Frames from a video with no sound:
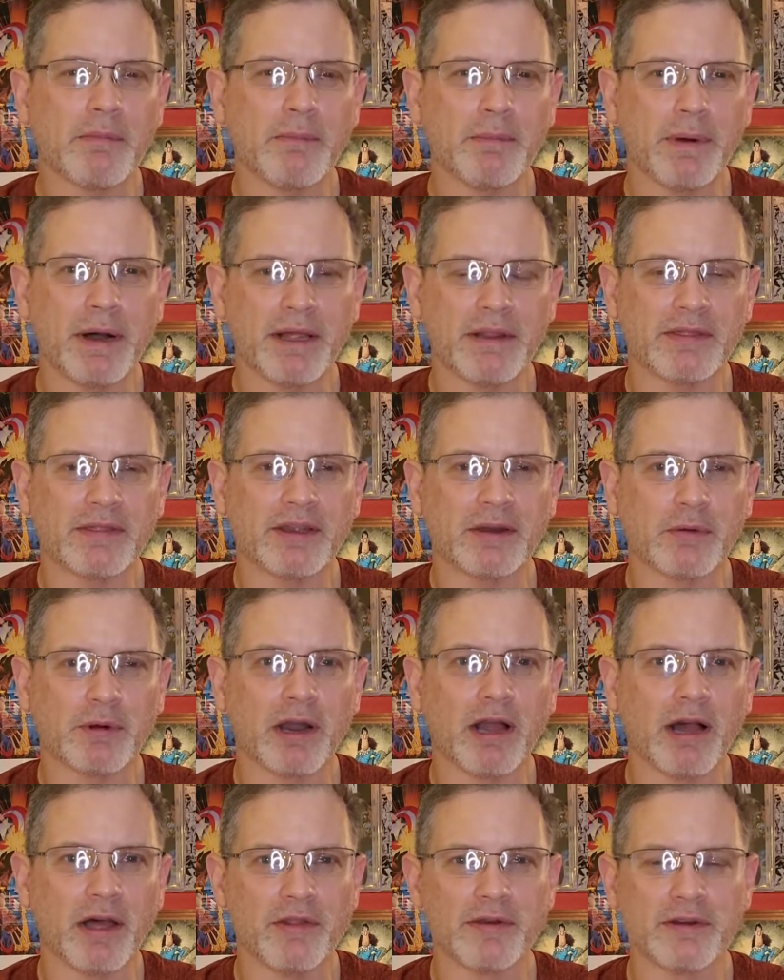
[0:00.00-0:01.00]
but there
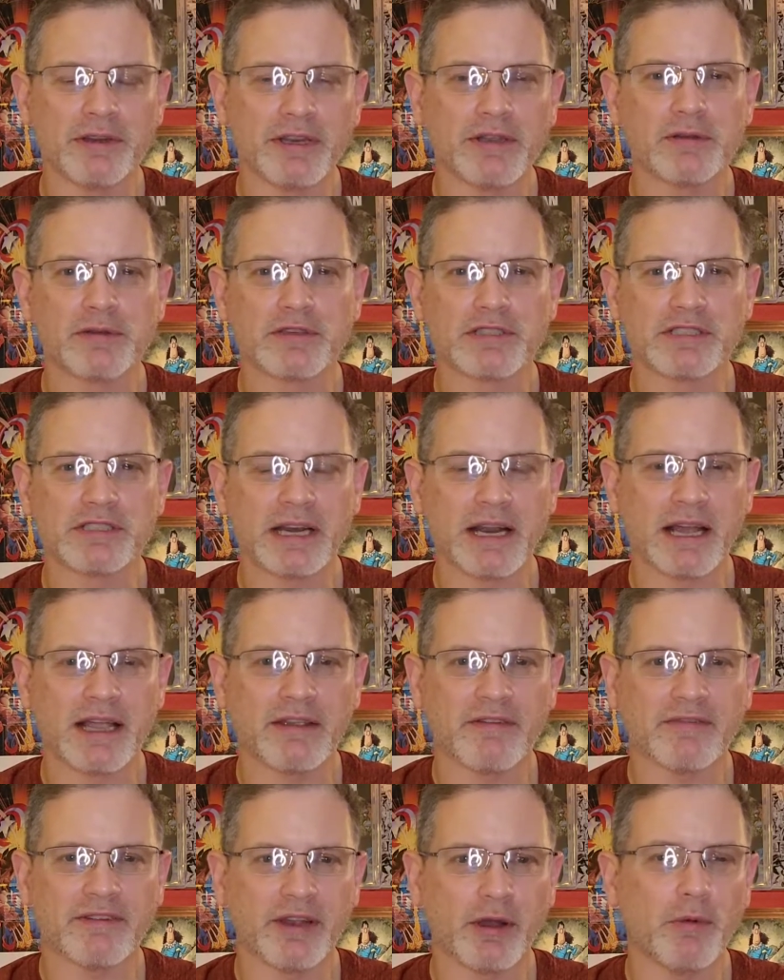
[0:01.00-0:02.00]
were other dealers that I
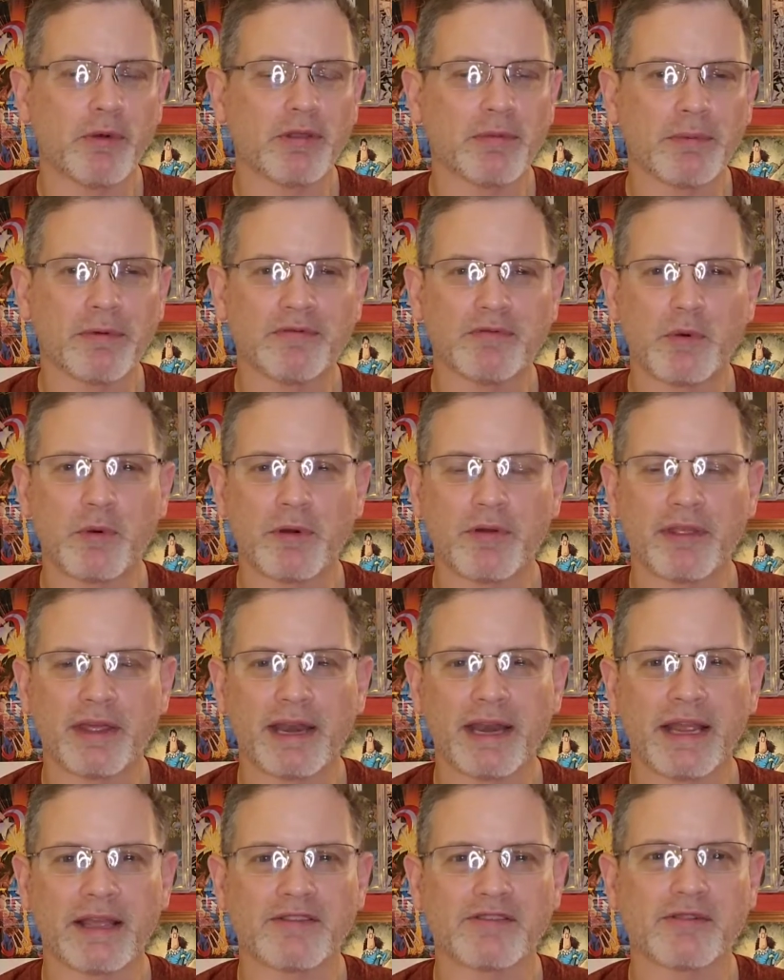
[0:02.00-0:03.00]
have dealt with before
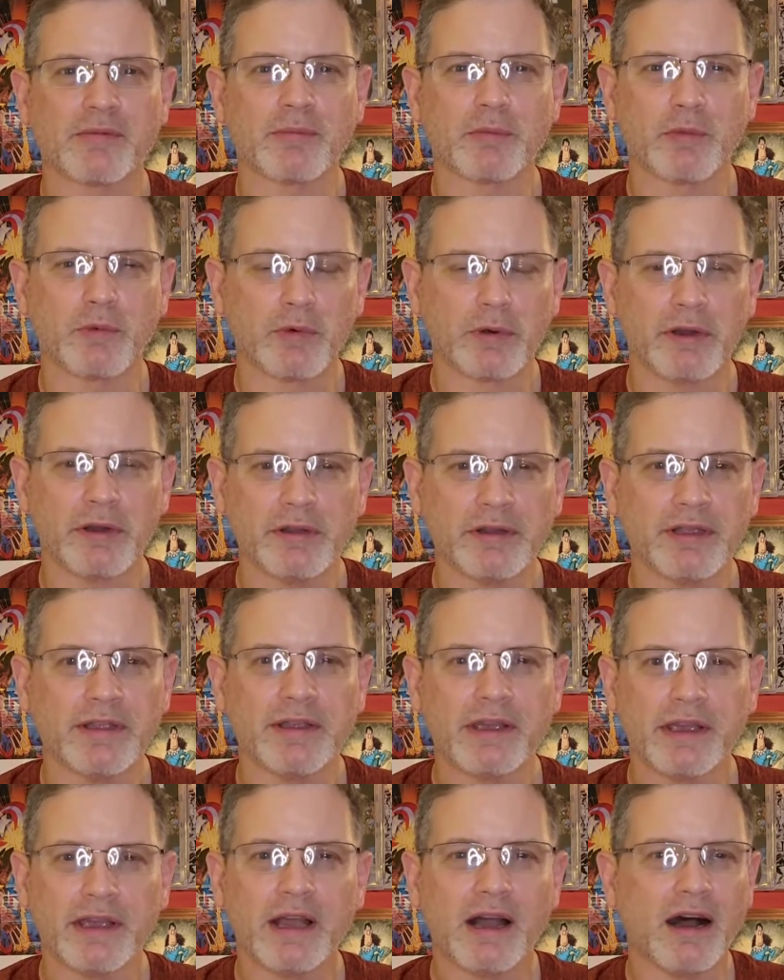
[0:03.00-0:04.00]
that had some really
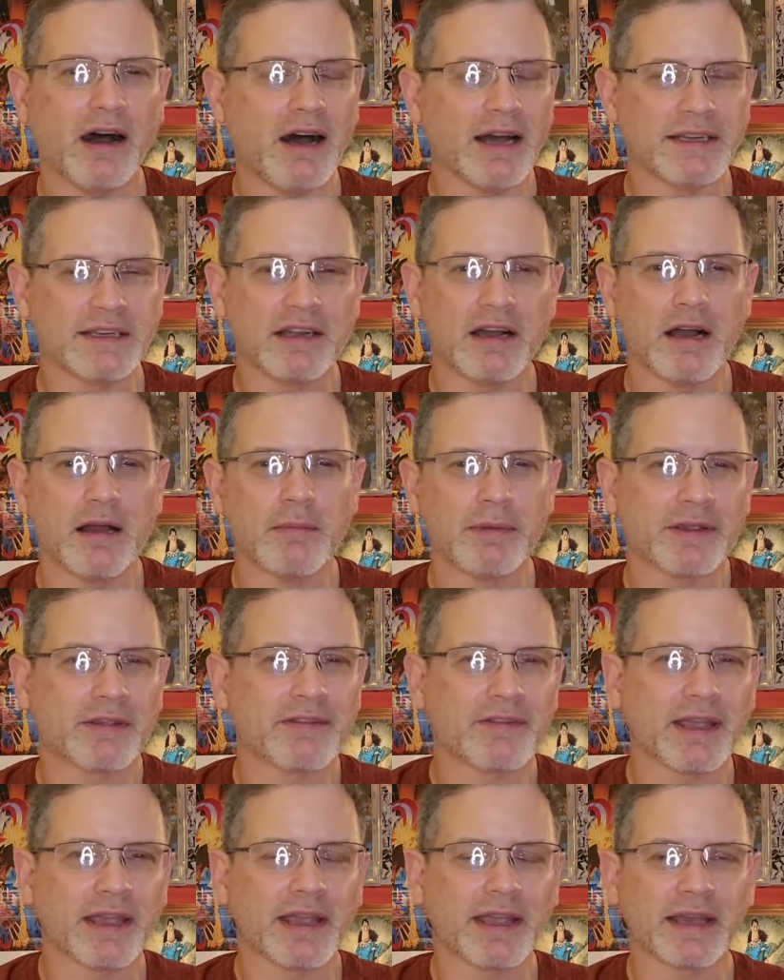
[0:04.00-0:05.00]
hot
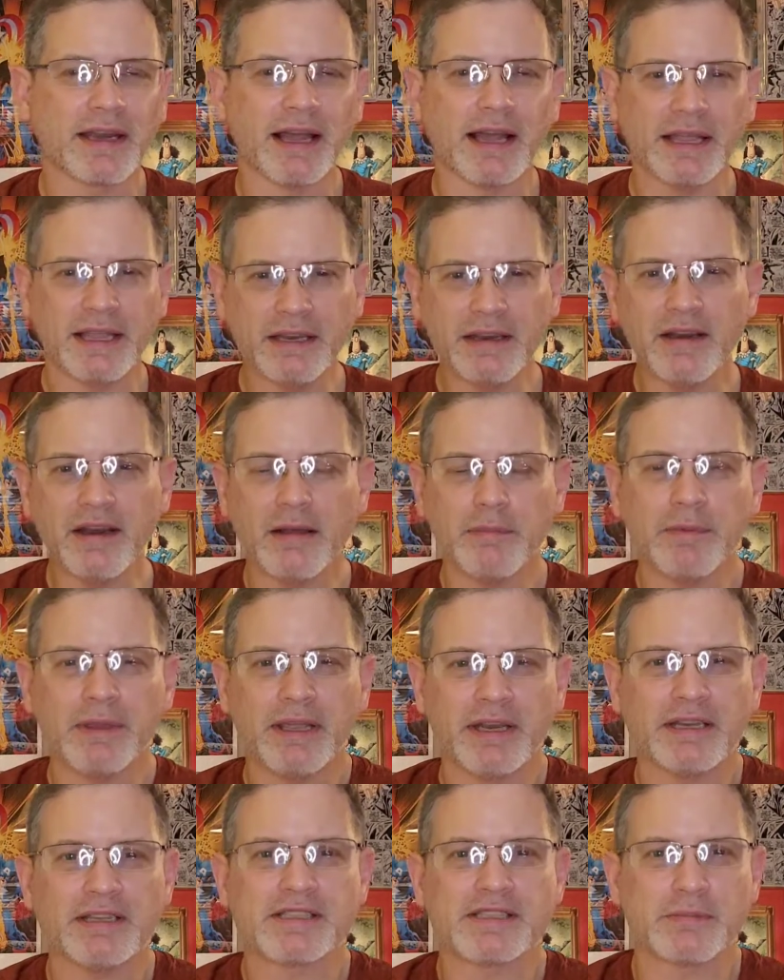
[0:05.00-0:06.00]
comics, and I ended up
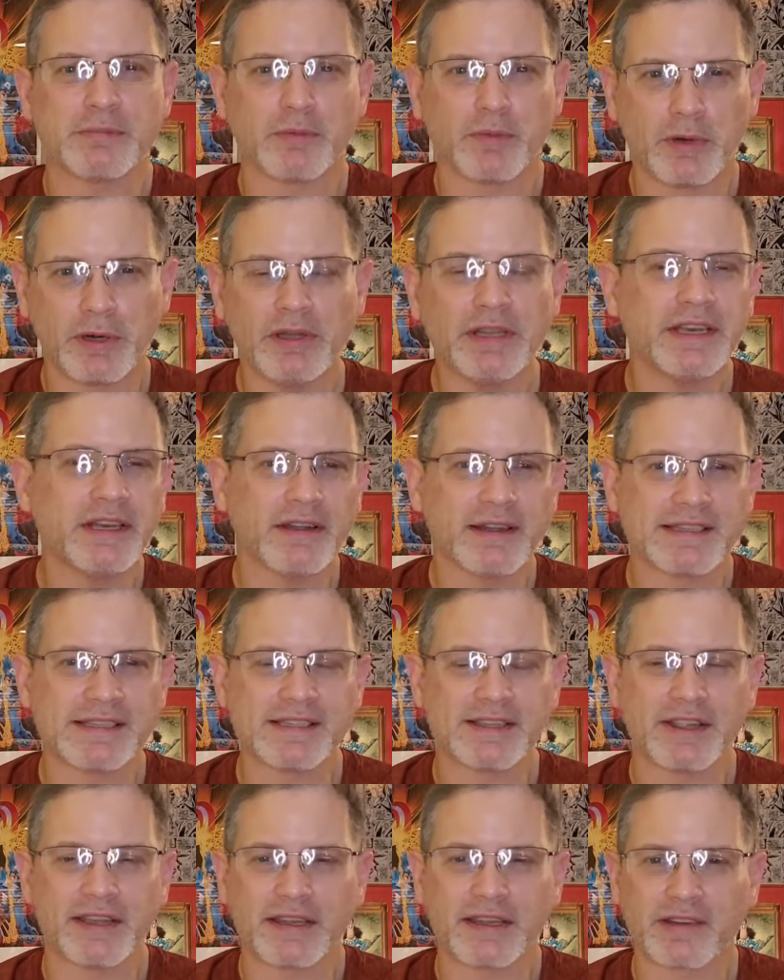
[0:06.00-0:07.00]
getting some really nice
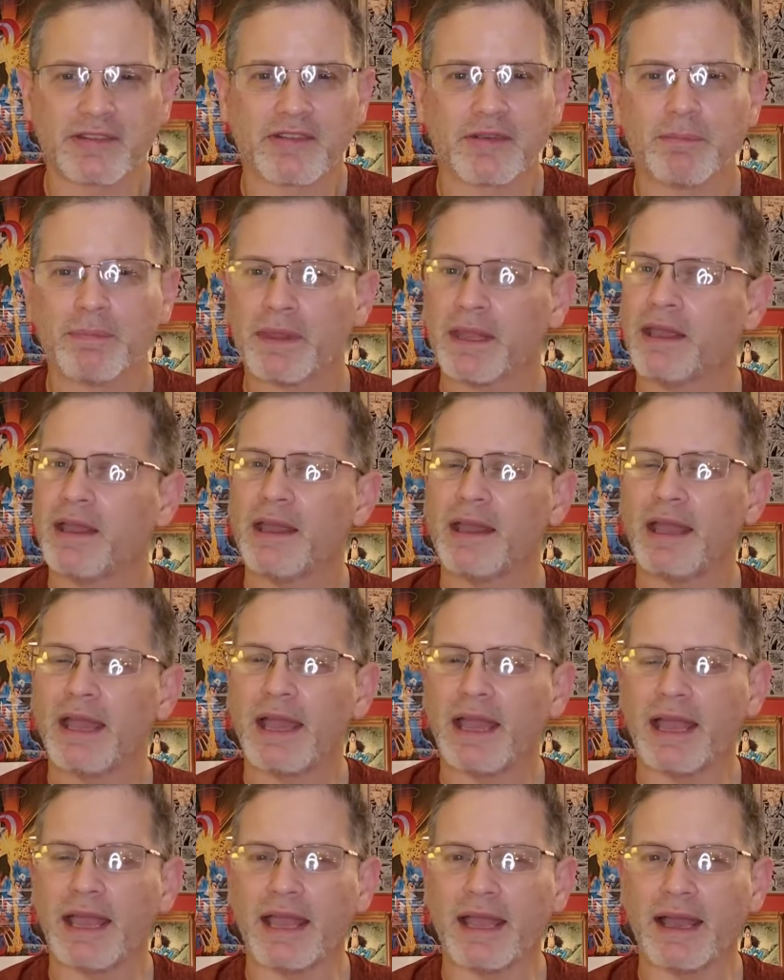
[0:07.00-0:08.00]
things
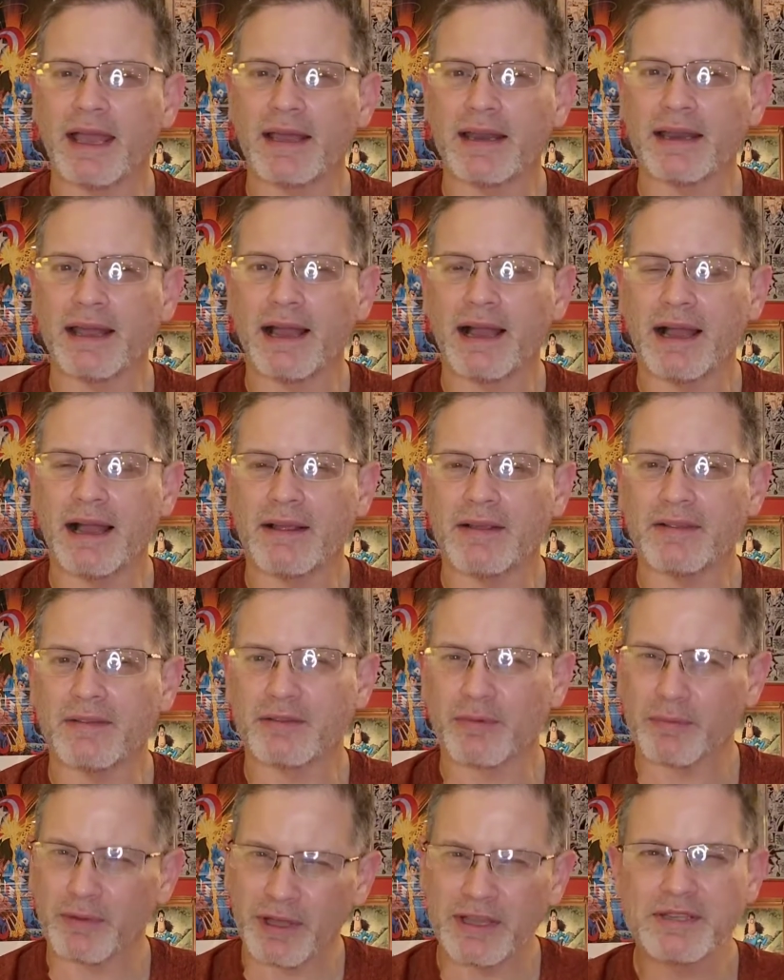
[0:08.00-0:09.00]
and
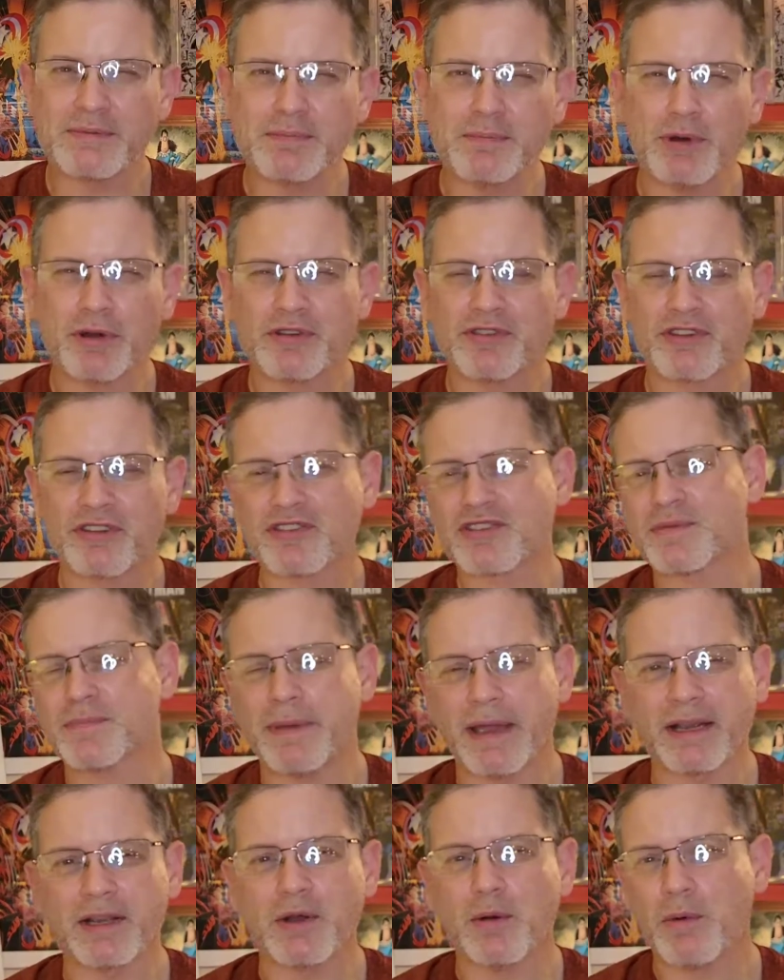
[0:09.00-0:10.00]
some nice books to
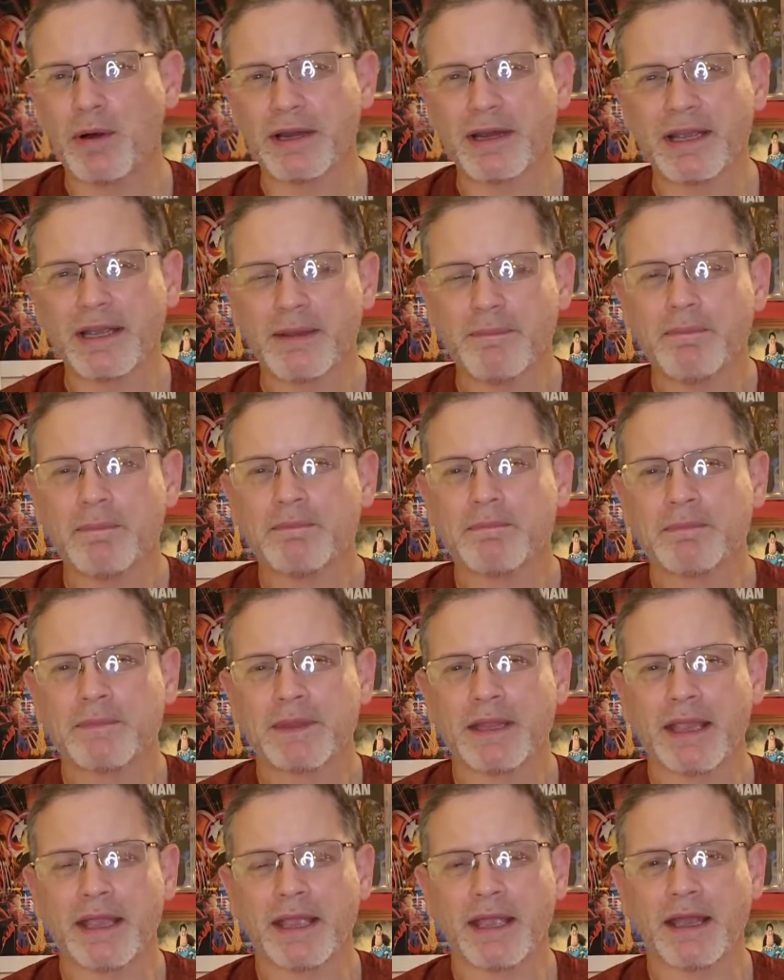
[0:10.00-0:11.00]
spec on.
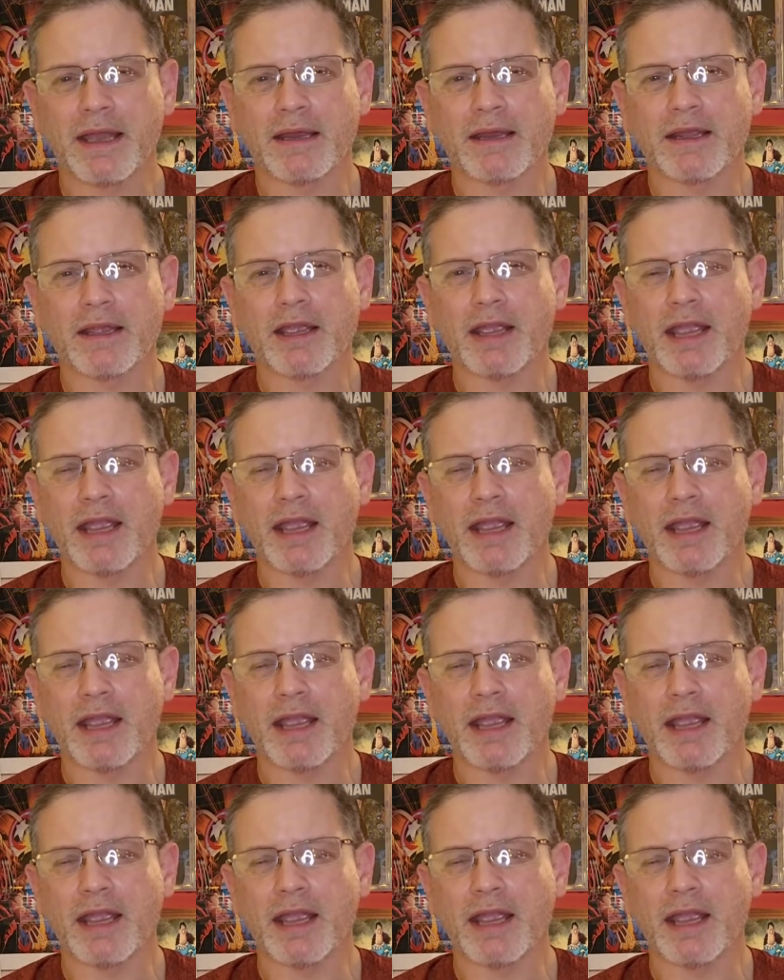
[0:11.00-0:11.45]
And